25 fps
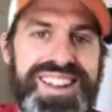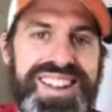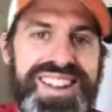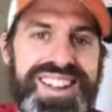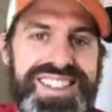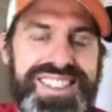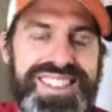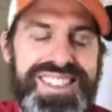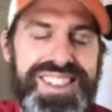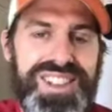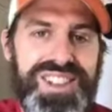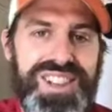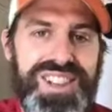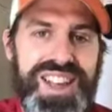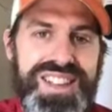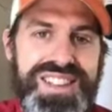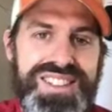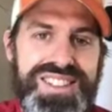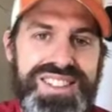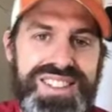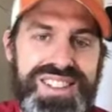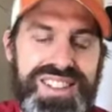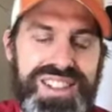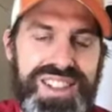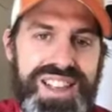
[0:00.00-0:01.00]

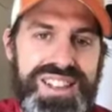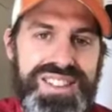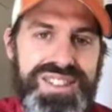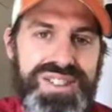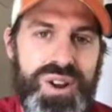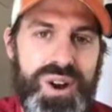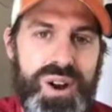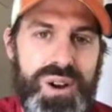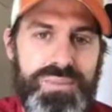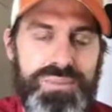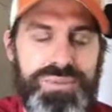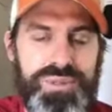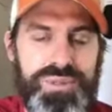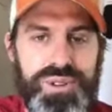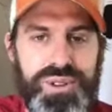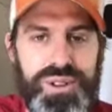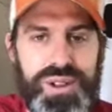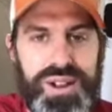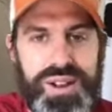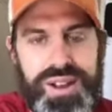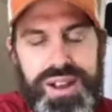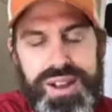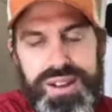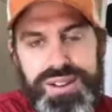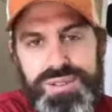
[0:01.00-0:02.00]
less harmful
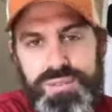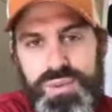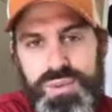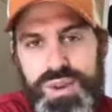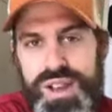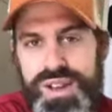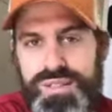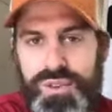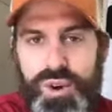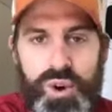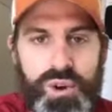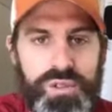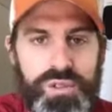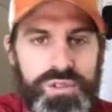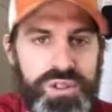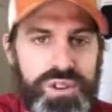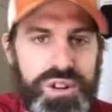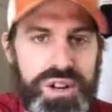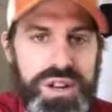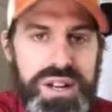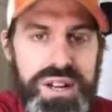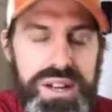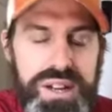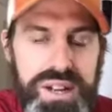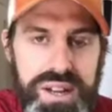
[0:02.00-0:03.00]
end, we have
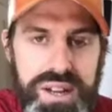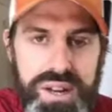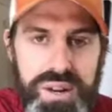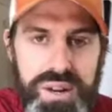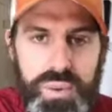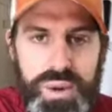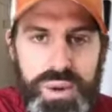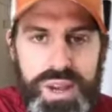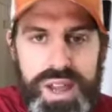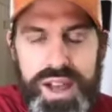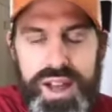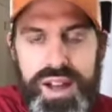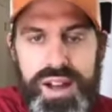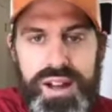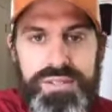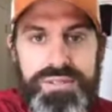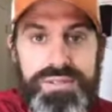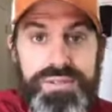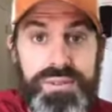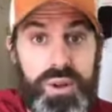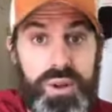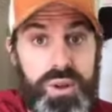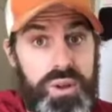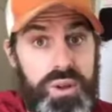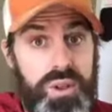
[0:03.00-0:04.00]
overeating. We have,
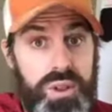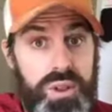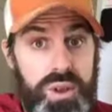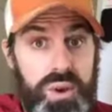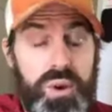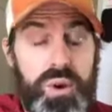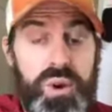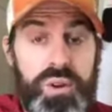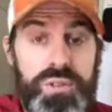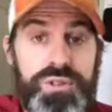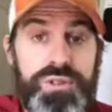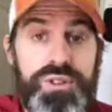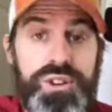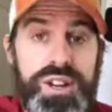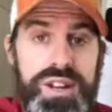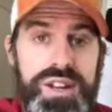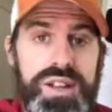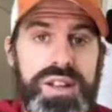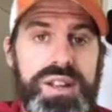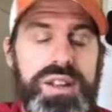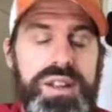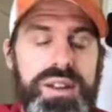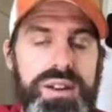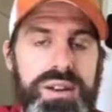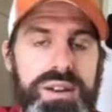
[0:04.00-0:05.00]
although
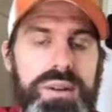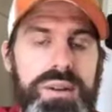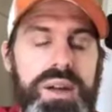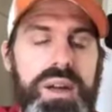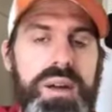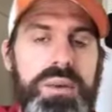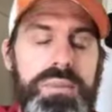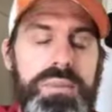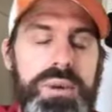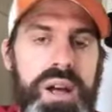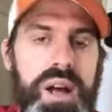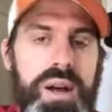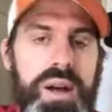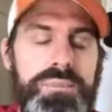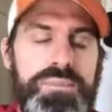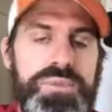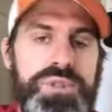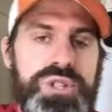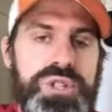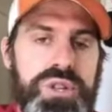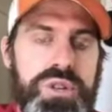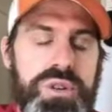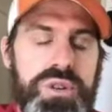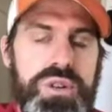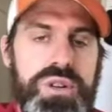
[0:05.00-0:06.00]
overeating can become
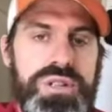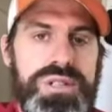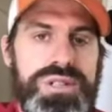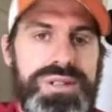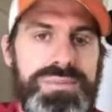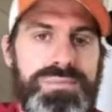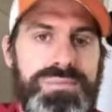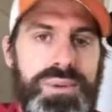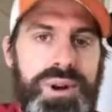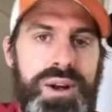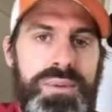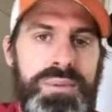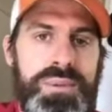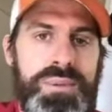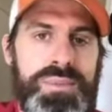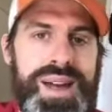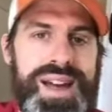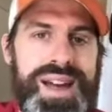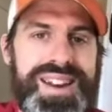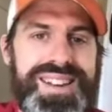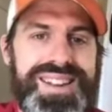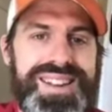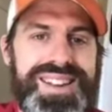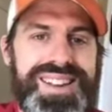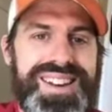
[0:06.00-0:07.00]
seriously
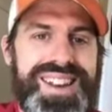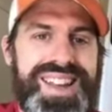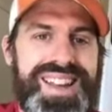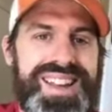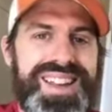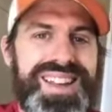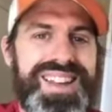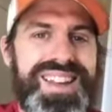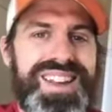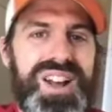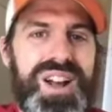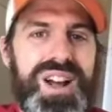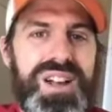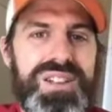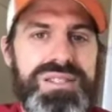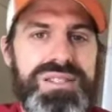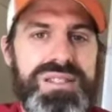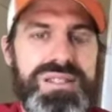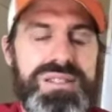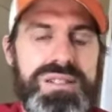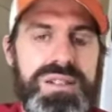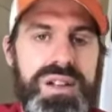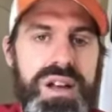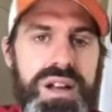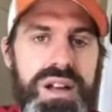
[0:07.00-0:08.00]
problematic and cause
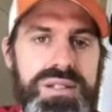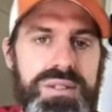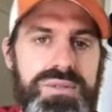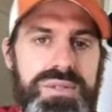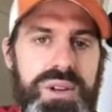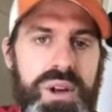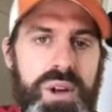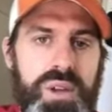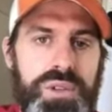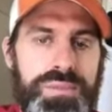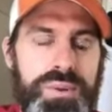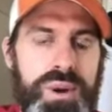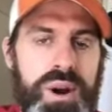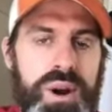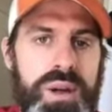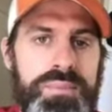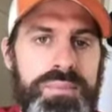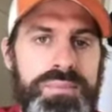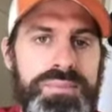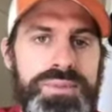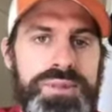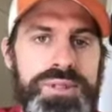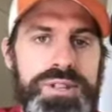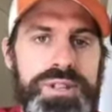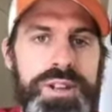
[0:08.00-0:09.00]
us lots of health
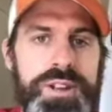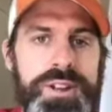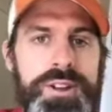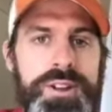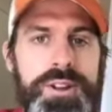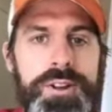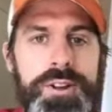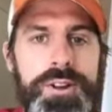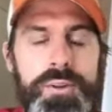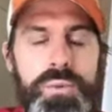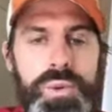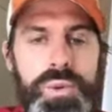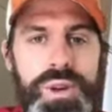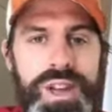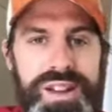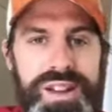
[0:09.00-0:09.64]
problems. We have